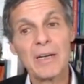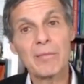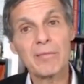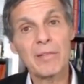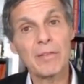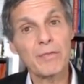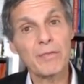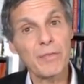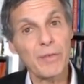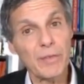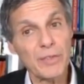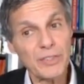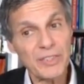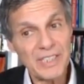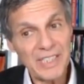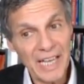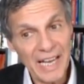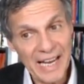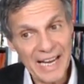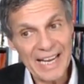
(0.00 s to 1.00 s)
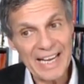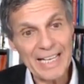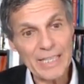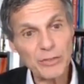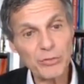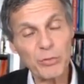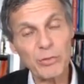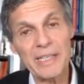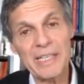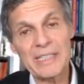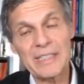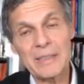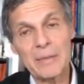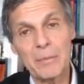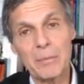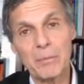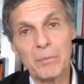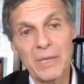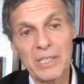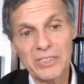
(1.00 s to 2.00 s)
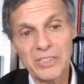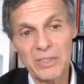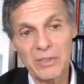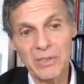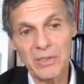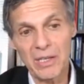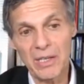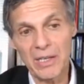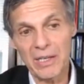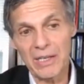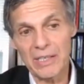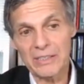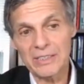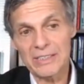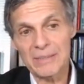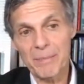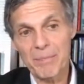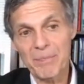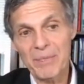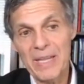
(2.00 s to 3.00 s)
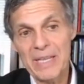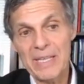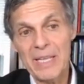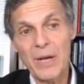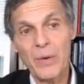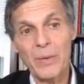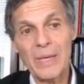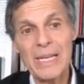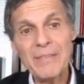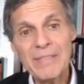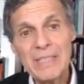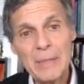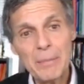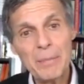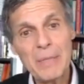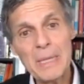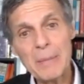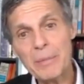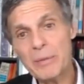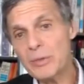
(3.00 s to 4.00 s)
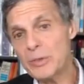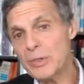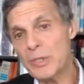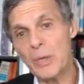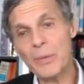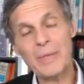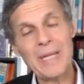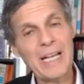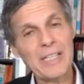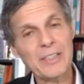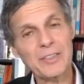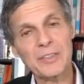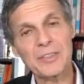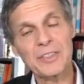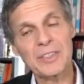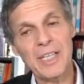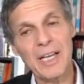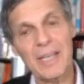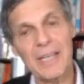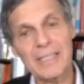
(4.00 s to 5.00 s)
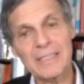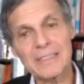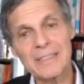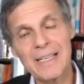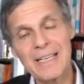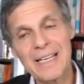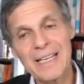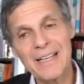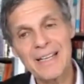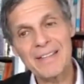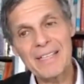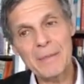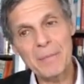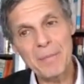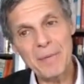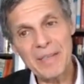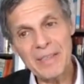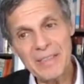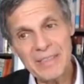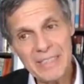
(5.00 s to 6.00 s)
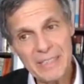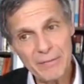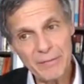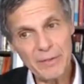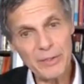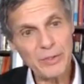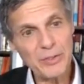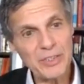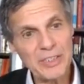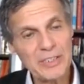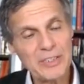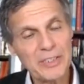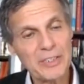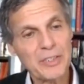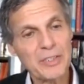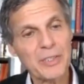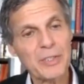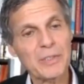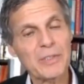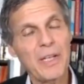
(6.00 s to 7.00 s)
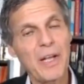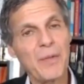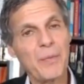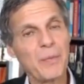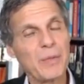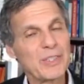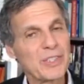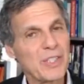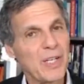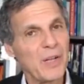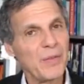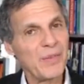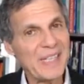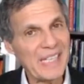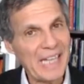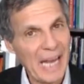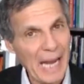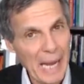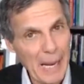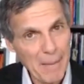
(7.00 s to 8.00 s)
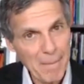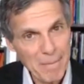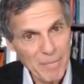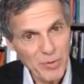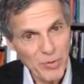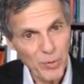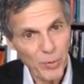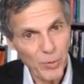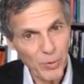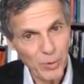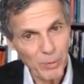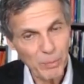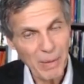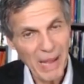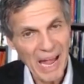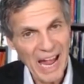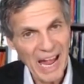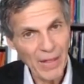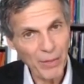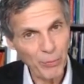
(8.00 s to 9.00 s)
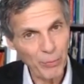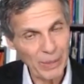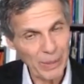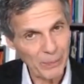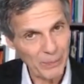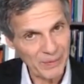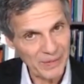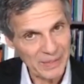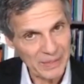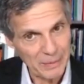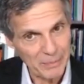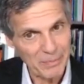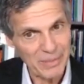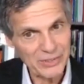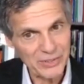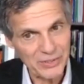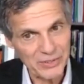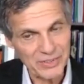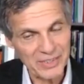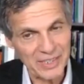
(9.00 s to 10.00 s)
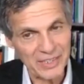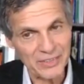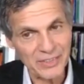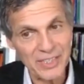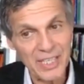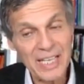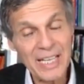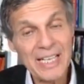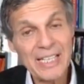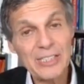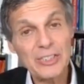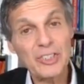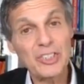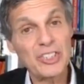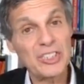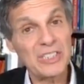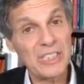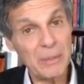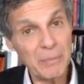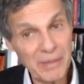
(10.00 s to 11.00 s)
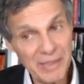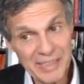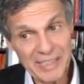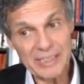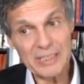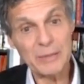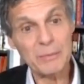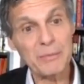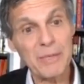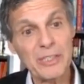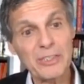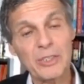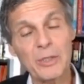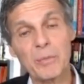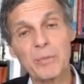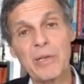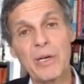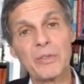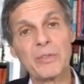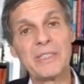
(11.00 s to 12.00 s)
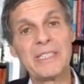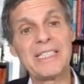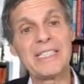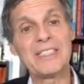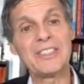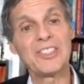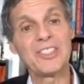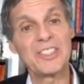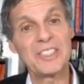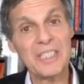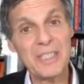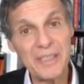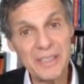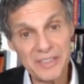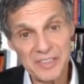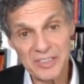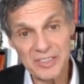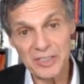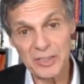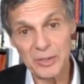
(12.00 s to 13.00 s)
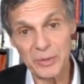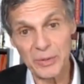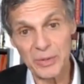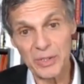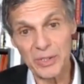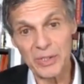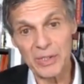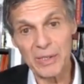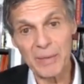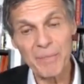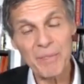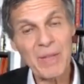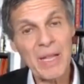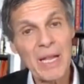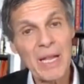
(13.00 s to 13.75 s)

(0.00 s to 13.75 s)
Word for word: reversing age-related muscle loss. Now, even in people who don't exercise, the ability of leucine to turn on what's called the mTOR pathway within the muscle cells stimulates muscle protein synthesis to occur,